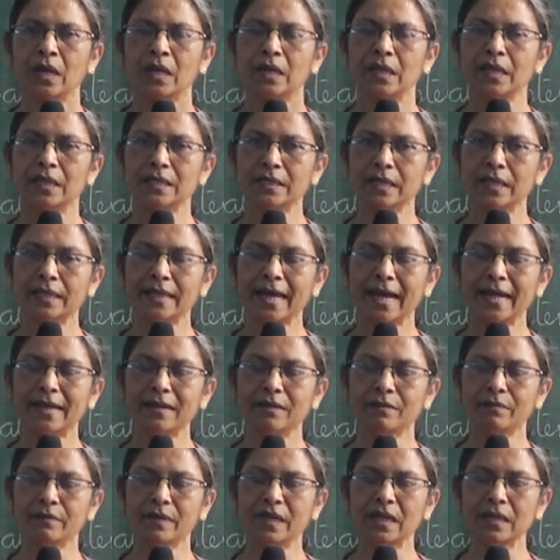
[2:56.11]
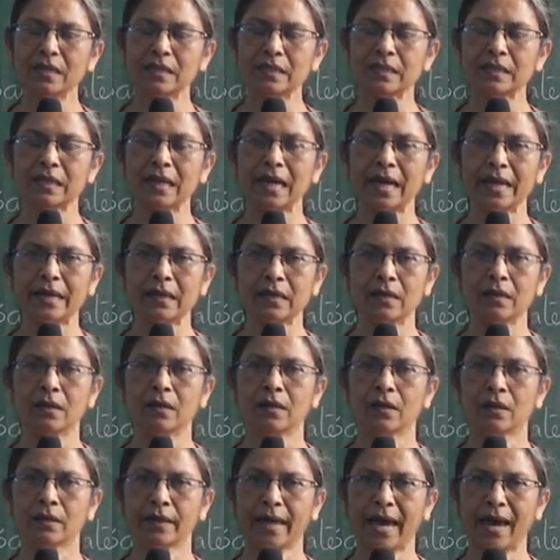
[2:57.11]
Desert animals
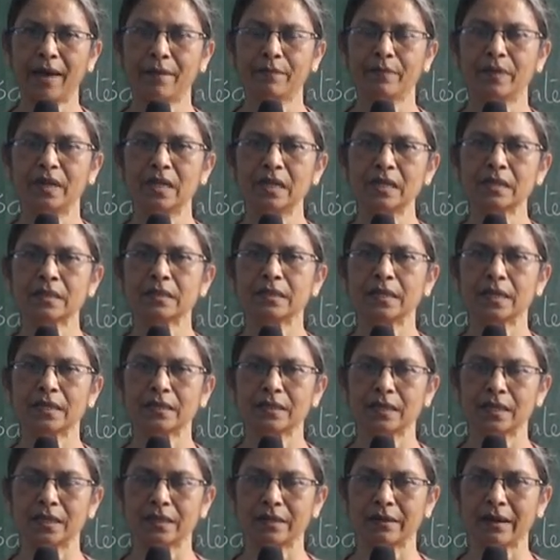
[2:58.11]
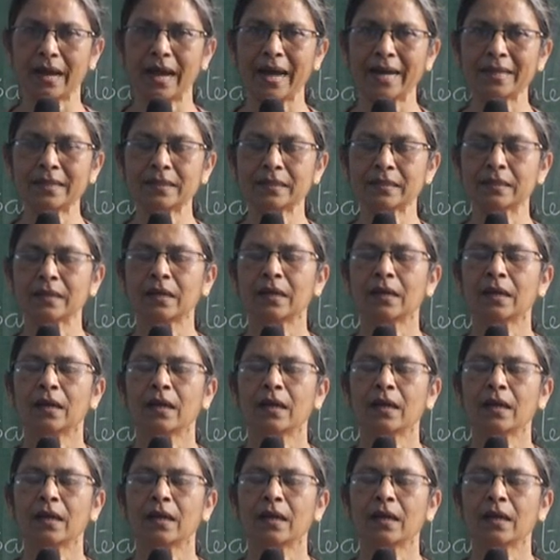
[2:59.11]
like camels, desert rats,